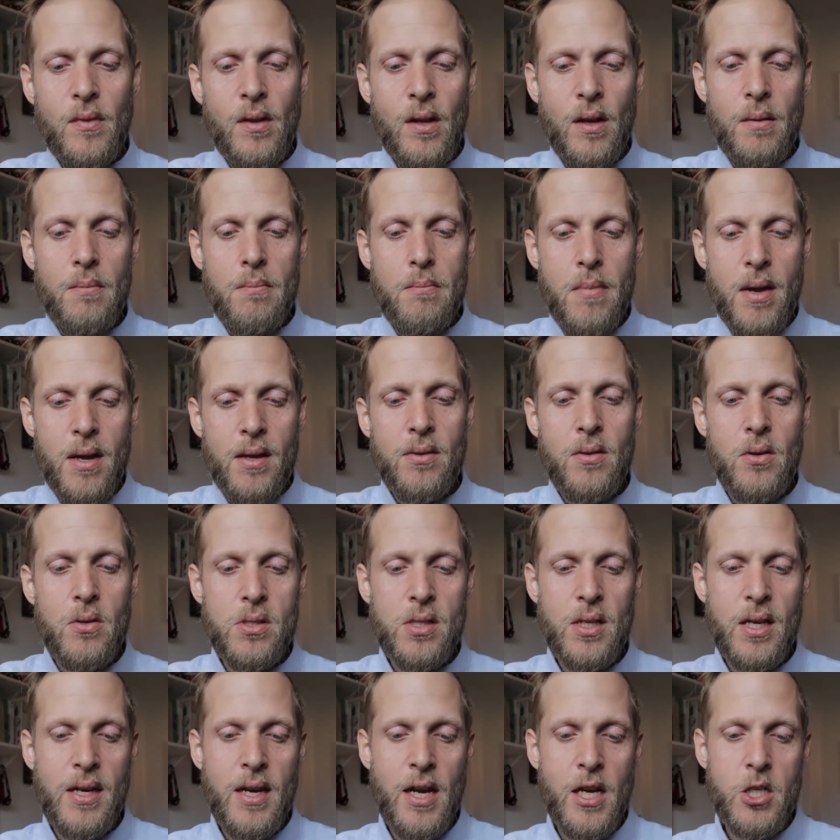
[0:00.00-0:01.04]
make those
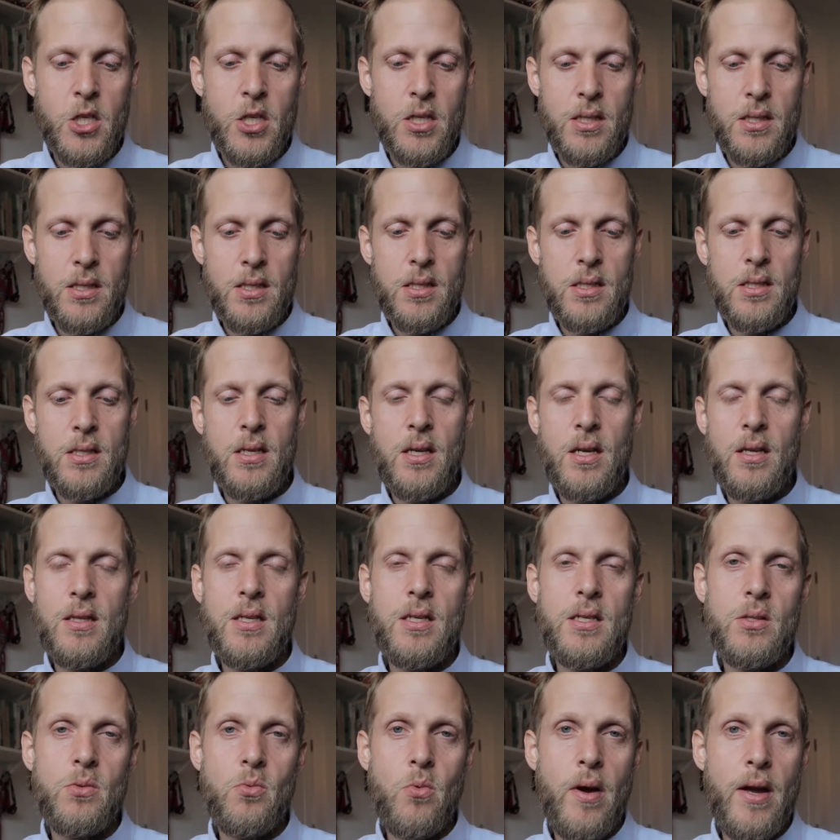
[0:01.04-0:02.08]
connections in
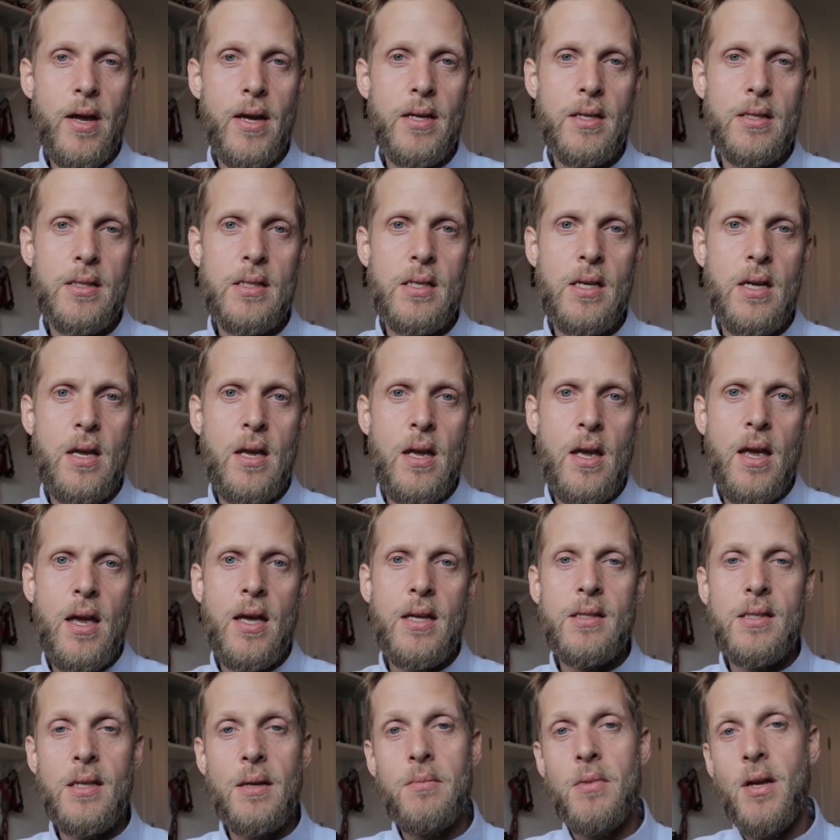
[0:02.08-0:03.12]
these ways.
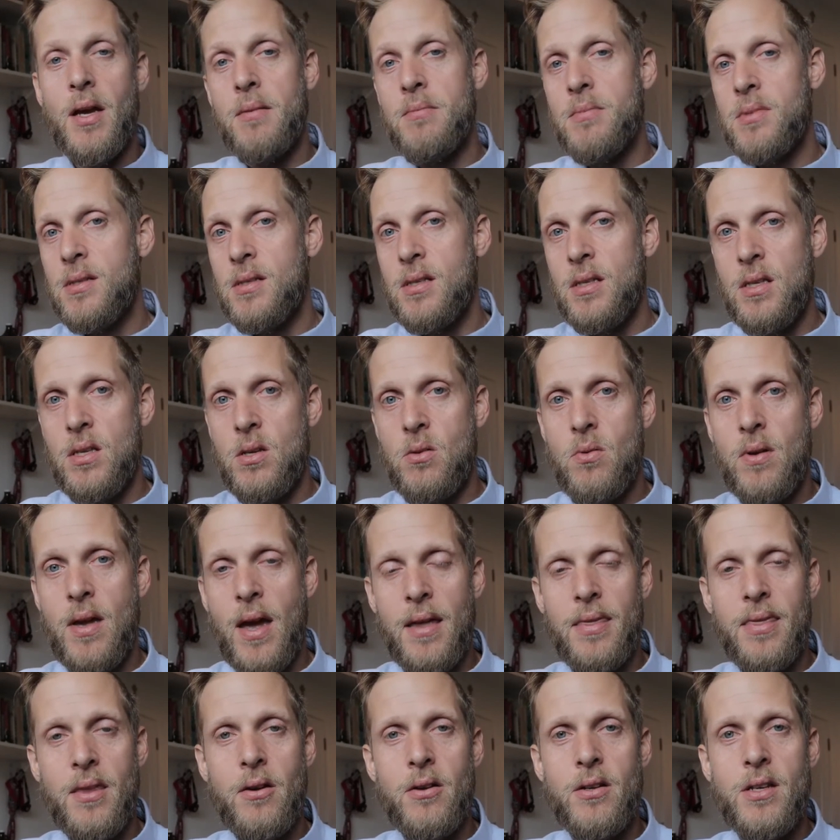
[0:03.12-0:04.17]
And sometimes you
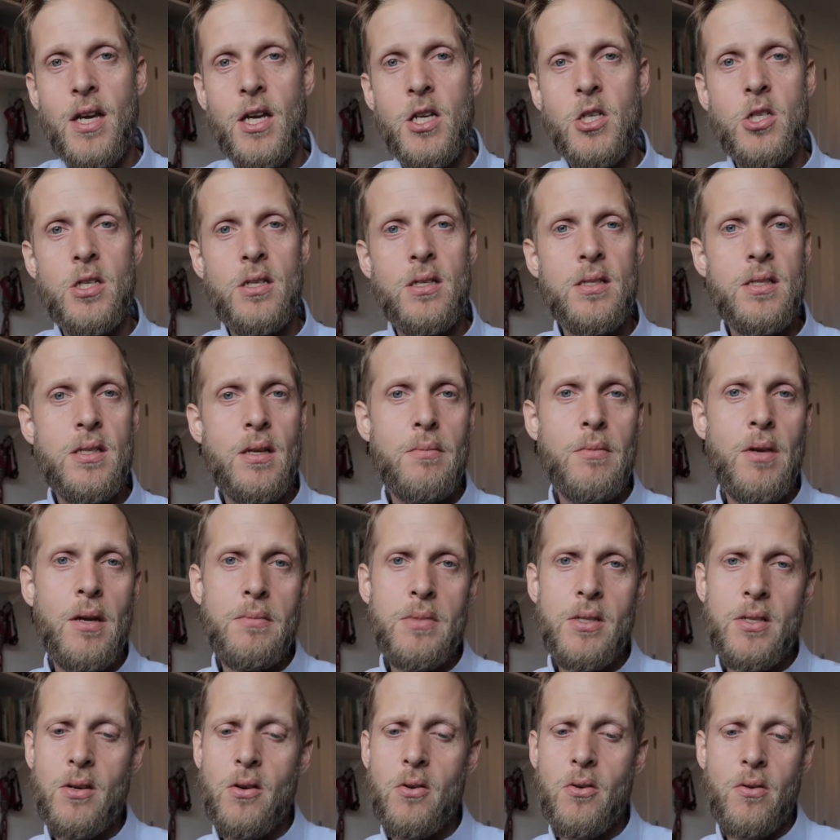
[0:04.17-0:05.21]
get their attention and
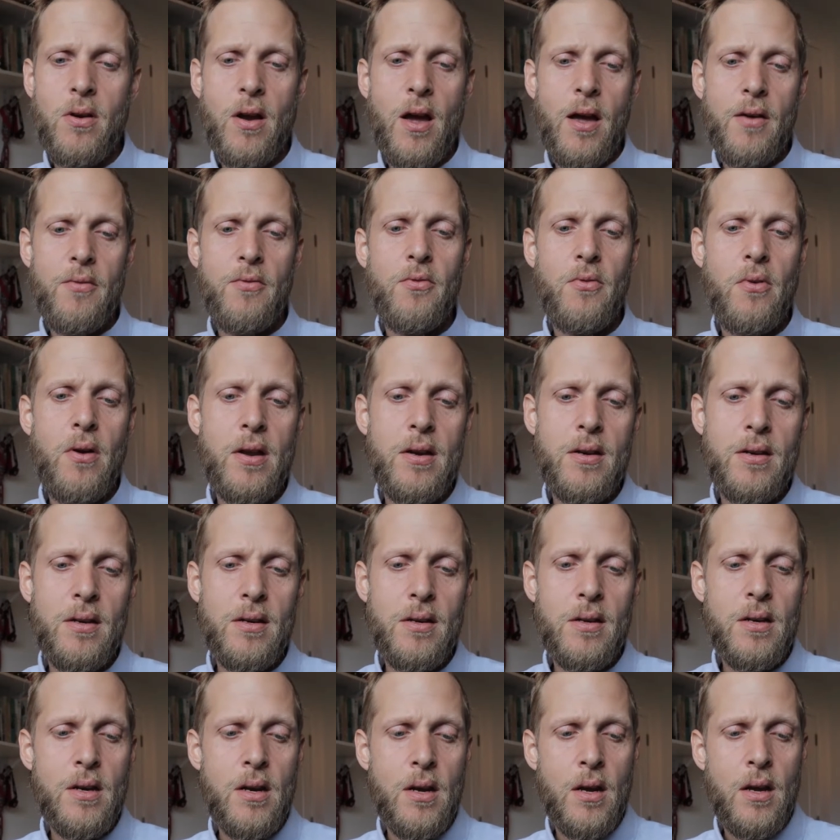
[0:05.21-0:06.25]
sometimes you don't. I've
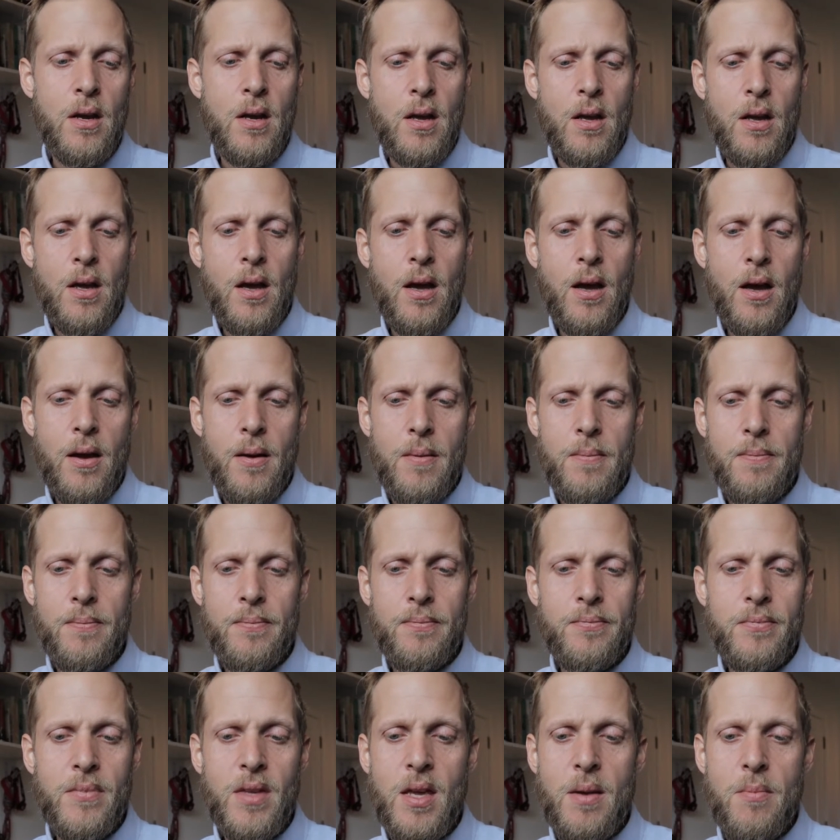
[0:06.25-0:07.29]
written
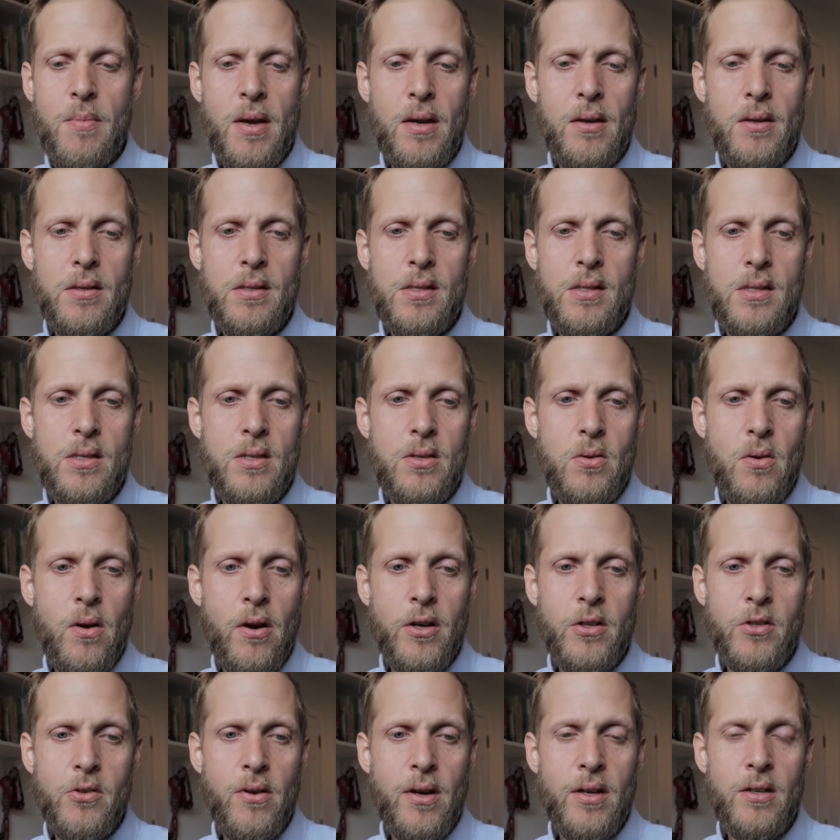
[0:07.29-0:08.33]
emails to
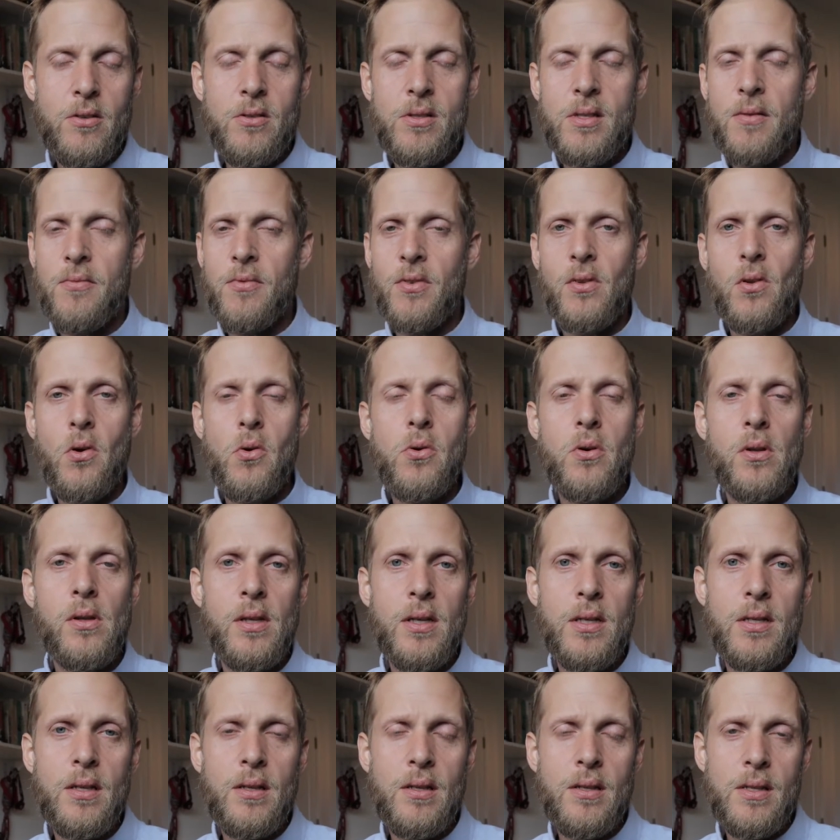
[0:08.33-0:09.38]
art directors, even
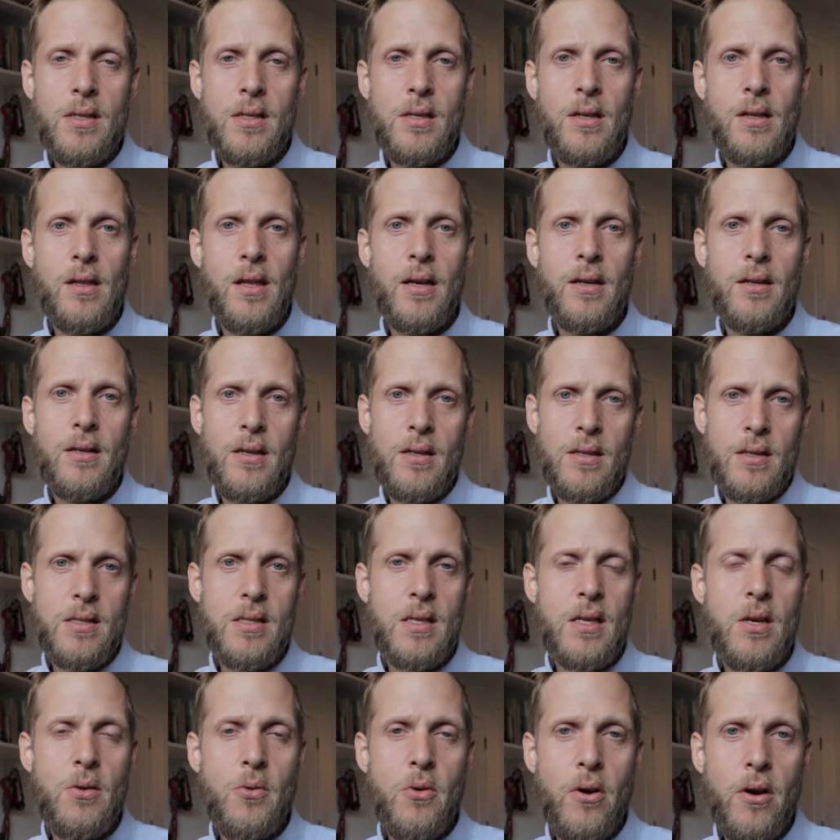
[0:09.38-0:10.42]
locally in the
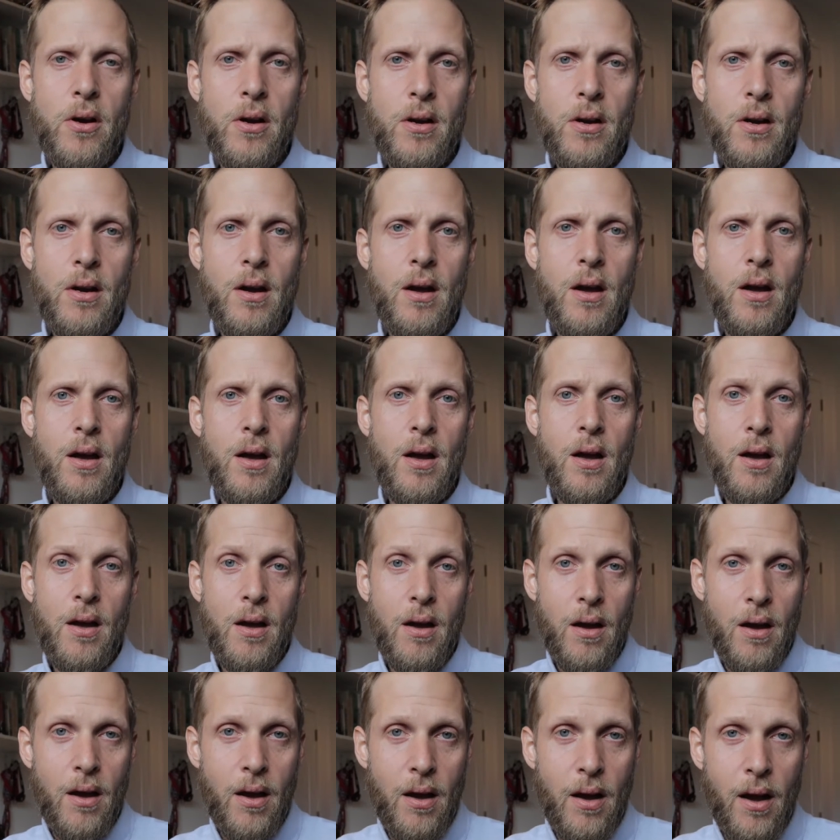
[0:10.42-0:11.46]
city where
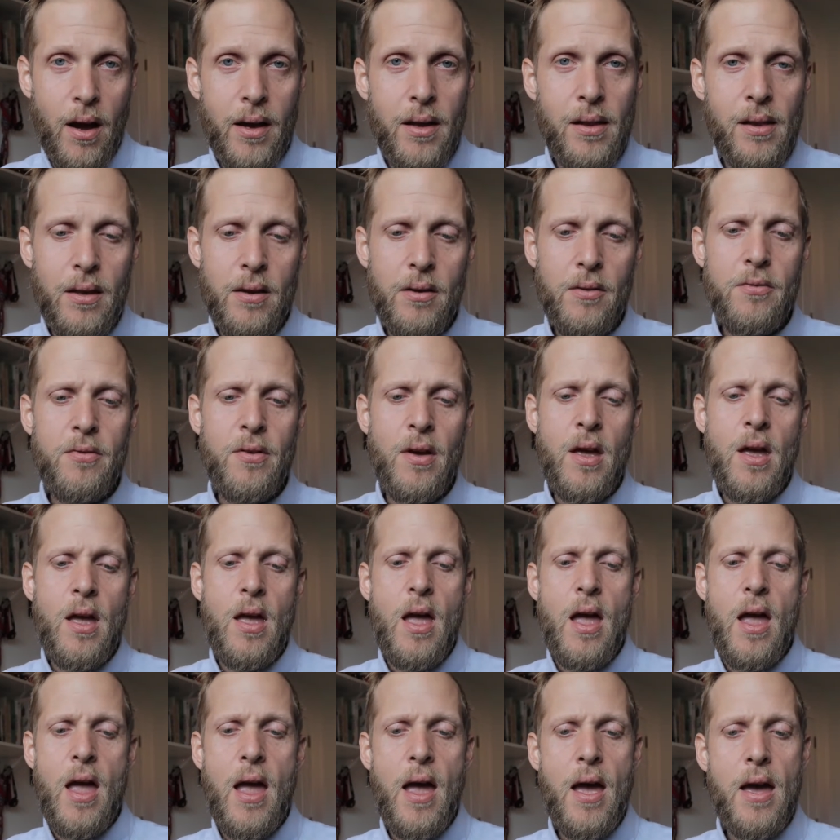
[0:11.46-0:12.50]
I live,
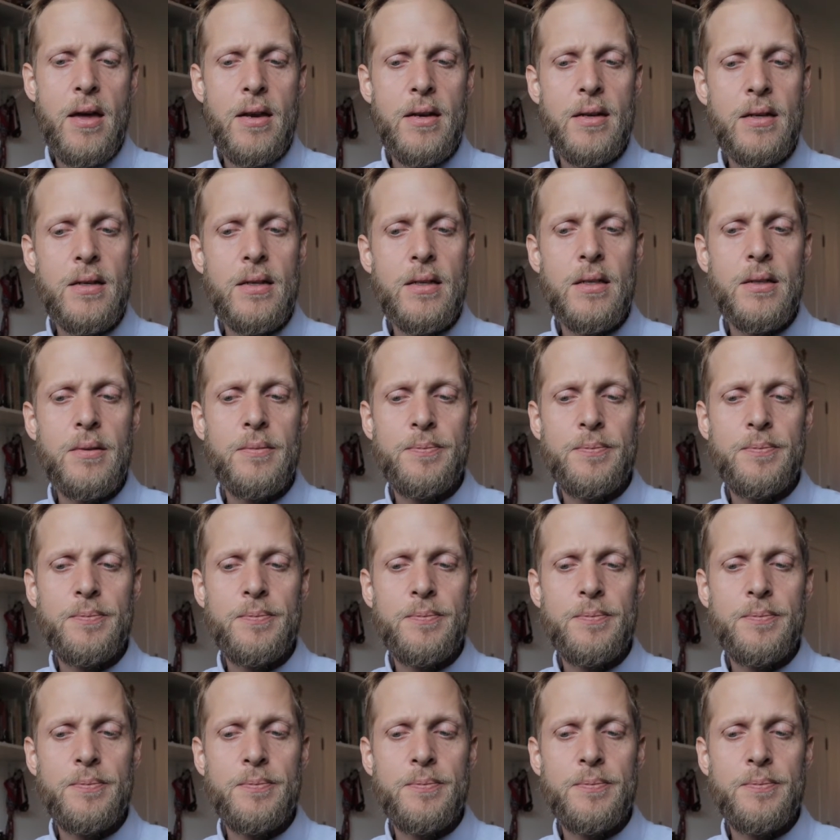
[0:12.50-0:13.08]
and